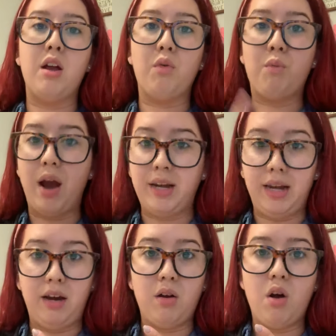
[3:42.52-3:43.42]

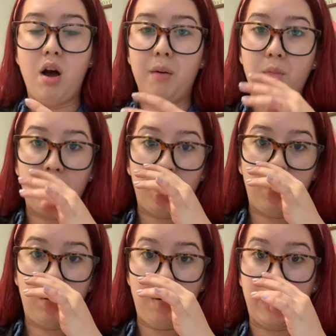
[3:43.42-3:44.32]
writing
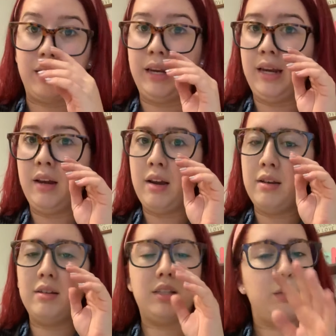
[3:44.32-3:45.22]
correctly,
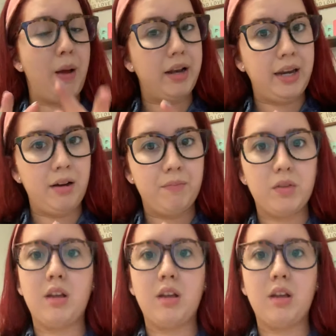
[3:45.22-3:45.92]
spelling,